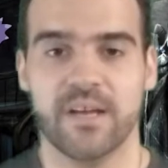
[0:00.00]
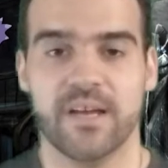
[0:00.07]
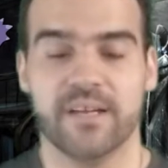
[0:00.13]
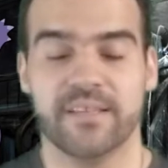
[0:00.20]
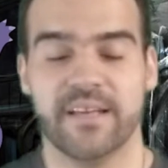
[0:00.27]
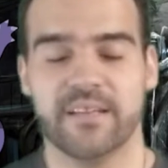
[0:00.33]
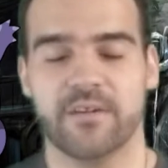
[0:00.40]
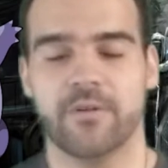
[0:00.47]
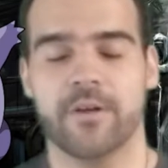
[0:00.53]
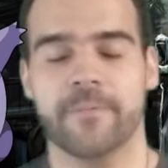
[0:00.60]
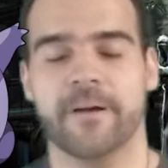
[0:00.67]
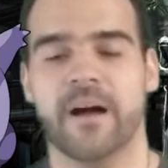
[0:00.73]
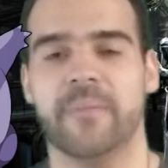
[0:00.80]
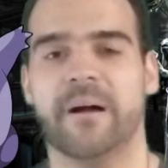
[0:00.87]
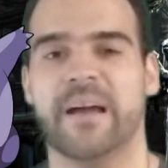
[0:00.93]
Now, the only
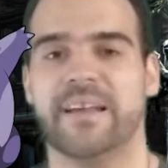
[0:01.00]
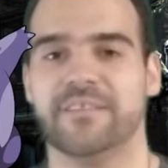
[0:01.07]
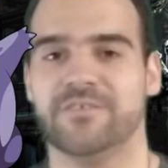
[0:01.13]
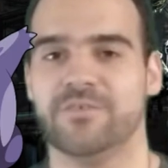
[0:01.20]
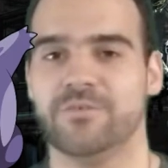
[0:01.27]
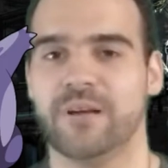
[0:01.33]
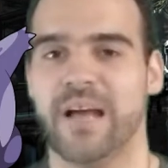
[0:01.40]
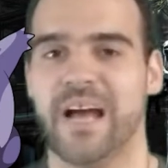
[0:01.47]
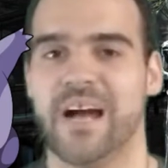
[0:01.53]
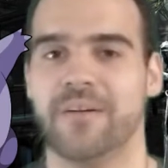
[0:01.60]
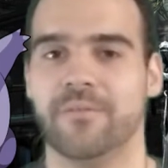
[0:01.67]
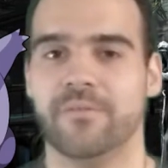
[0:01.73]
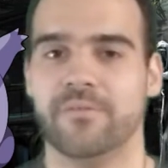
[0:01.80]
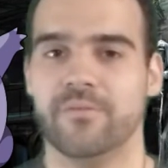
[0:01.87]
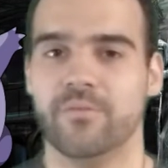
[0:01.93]
problem I do have
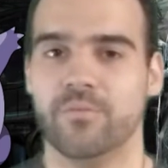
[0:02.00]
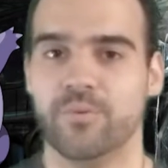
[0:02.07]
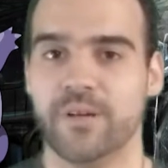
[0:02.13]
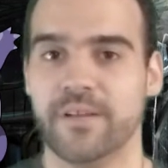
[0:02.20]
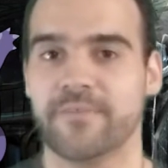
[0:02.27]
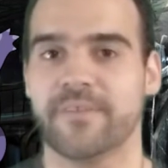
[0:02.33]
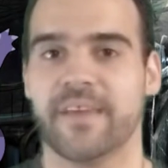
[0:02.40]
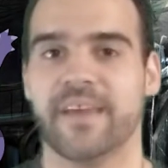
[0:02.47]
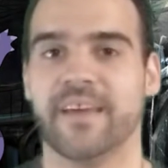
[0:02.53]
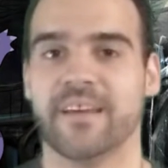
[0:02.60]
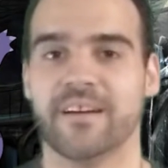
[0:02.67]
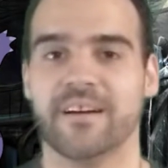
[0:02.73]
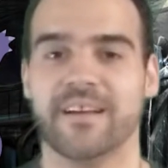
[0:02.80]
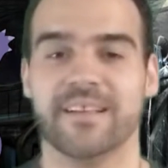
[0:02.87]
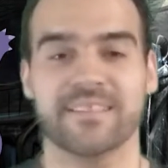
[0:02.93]
with
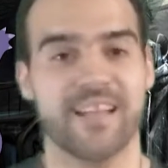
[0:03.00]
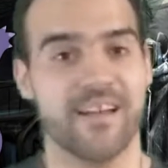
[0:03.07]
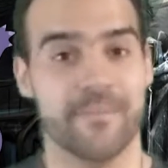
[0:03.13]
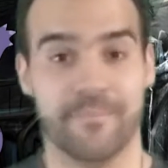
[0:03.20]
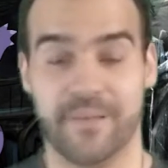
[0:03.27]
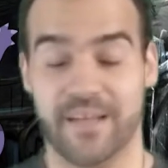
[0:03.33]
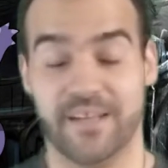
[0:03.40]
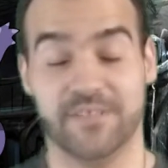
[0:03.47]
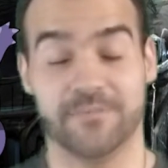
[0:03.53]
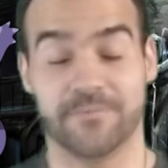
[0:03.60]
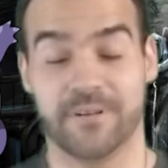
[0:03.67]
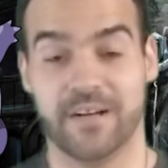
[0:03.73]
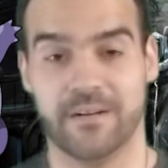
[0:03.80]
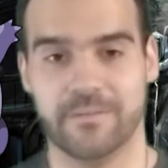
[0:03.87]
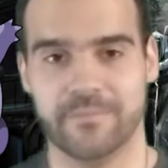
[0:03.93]
Ganga, it's not a major
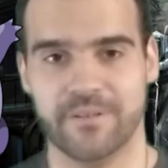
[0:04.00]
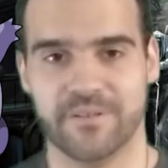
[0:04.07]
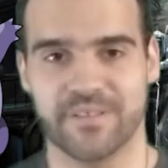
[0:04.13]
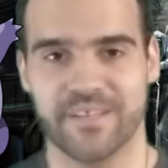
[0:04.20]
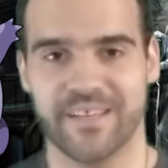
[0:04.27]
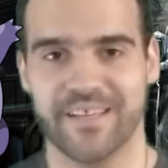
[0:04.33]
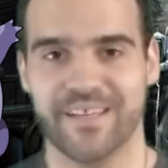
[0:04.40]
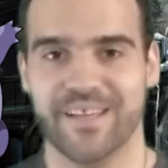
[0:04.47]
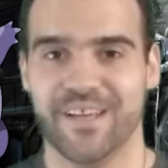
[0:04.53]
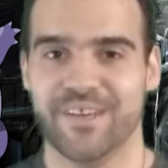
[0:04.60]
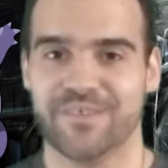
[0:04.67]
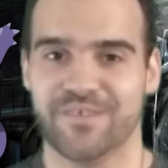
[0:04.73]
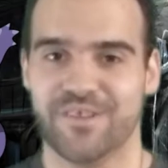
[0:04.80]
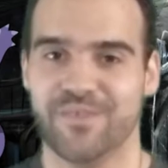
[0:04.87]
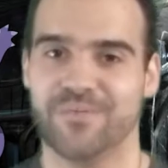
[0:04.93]
problem, okay? So
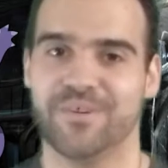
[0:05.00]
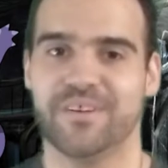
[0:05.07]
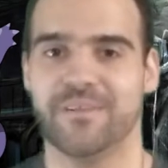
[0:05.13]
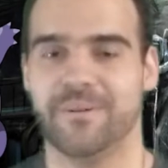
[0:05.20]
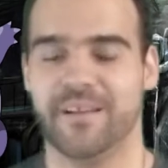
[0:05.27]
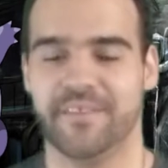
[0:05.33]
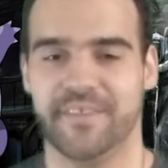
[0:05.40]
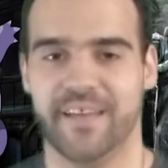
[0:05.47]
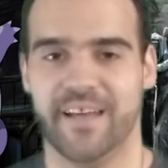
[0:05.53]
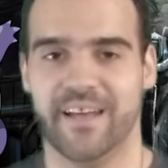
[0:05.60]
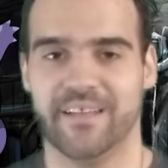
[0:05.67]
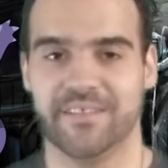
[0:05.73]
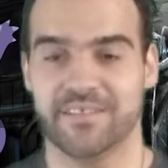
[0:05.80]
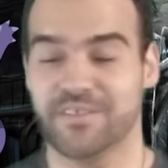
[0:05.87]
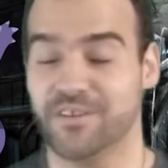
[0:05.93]
don't worry about that.
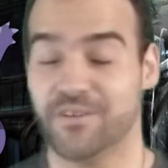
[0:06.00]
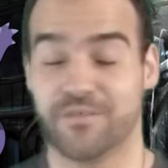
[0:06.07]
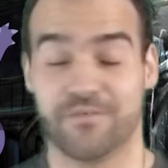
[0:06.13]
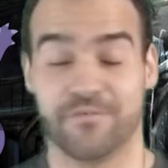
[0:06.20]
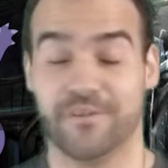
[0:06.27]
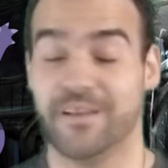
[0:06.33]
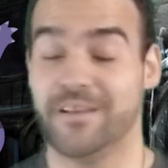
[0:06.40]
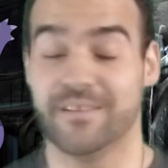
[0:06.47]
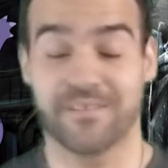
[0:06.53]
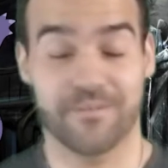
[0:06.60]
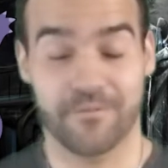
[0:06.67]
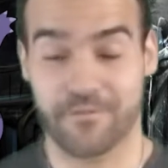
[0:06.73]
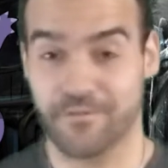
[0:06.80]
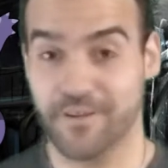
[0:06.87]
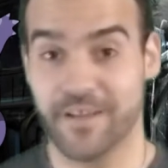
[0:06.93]
It's still it's a
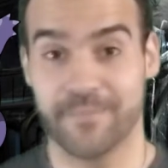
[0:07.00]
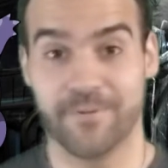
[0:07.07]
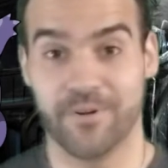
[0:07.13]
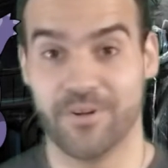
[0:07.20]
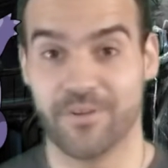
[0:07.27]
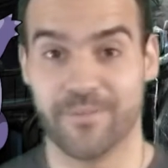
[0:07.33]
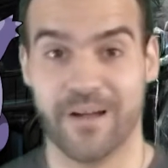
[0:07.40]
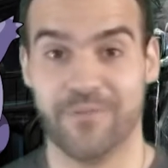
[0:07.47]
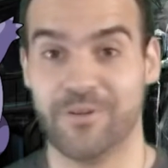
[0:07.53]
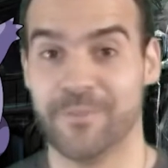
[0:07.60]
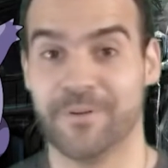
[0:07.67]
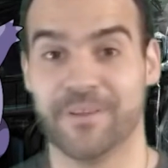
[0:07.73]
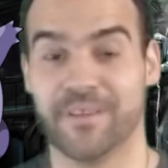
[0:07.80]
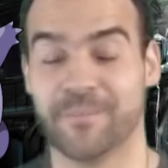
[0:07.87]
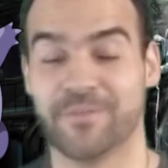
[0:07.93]
great Pokemon. I wouldn't put it
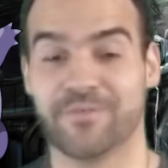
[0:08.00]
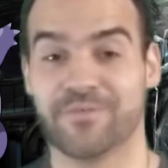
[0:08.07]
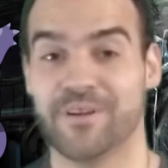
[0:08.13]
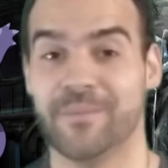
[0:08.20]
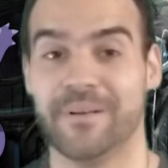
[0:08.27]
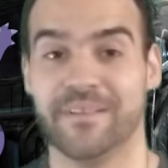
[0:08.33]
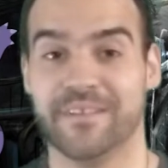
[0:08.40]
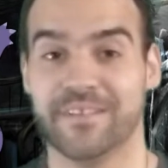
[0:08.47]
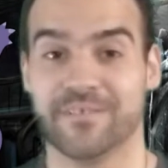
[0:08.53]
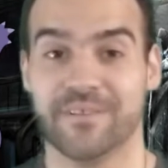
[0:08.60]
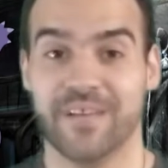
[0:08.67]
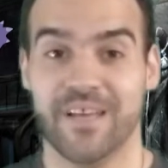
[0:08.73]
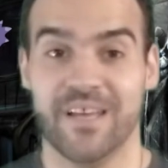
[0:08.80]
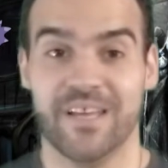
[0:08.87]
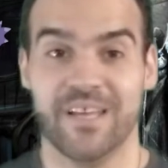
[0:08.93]
number 3 on my list
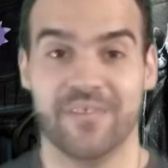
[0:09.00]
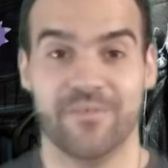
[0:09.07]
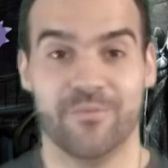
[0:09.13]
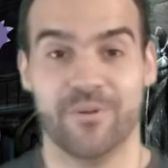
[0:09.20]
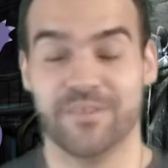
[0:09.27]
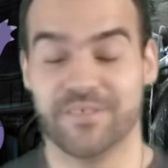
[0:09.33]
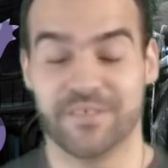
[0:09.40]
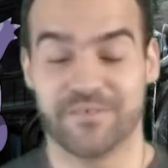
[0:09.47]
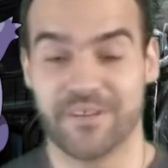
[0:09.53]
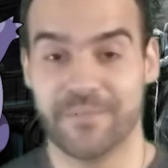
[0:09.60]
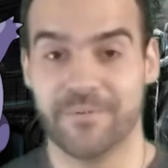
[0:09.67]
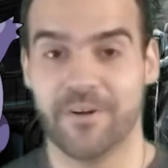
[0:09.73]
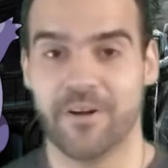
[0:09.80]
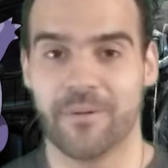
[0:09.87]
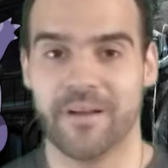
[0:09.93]
if it wasn't a great
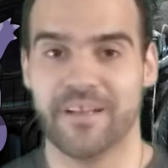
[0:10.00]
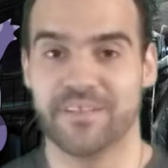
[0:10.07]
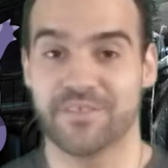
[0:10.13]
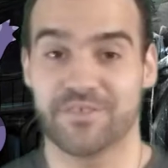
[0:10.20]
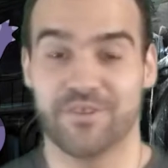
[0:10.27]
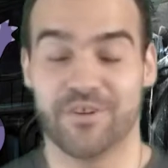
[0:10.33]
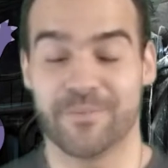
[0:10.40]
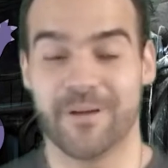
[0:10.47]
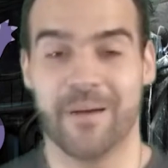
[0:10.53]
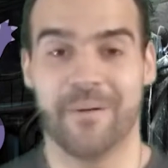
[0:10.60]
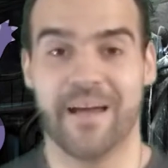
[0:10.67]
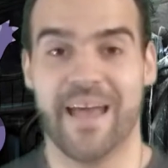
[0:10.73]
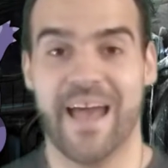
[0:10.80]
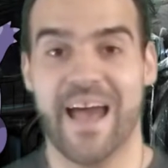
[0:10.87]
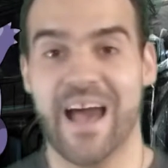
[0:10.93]
Pokemon. It's just the only problem I
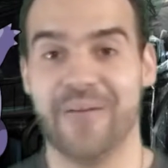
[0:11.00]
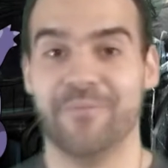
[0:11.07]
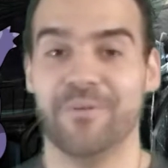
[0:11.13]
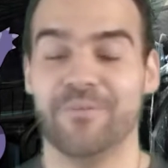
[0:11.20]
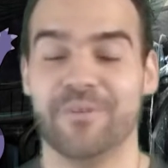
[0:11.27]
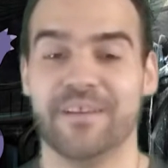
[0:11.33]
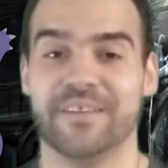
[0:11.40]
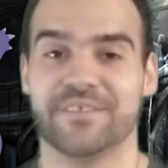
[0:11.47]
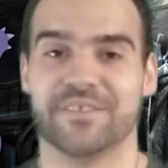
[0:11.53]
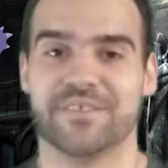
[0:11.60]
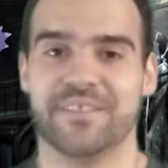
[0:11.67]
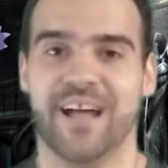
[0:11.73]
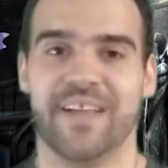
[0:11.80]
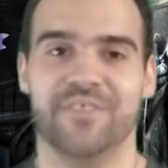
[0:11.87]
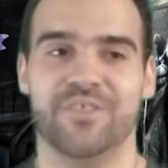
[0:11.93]
have with it. It's just
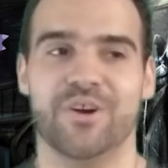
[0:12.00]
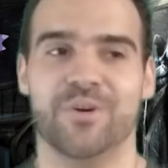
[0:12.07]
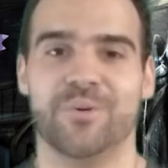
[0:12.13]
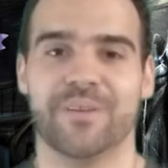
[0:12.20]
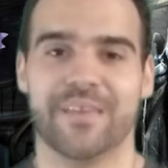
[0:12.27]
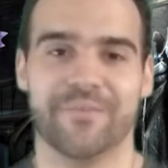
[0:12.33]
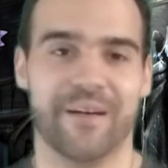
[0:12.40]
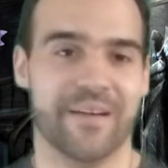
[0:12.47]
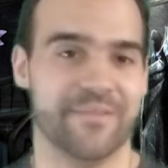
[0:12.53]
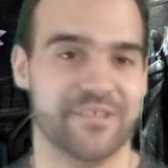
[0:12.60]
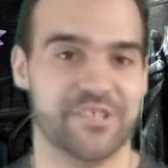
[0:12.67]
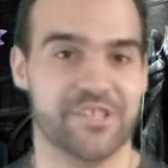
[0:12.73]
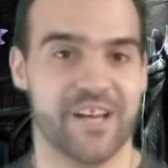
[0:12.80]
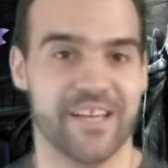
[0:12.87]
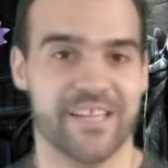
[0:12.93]
not knowing if I have a
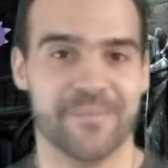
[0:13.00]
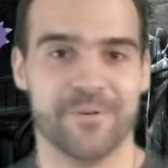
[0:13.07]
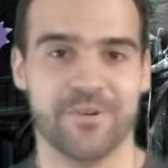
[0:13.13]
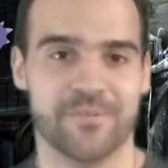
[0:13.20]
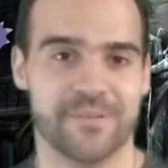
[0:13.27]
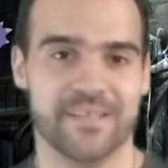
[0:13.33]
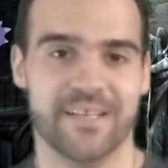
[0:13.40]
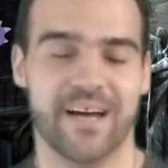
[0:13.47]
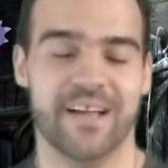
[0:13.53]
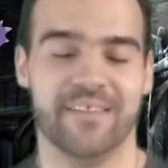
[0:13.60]
shiny Pokemon or not.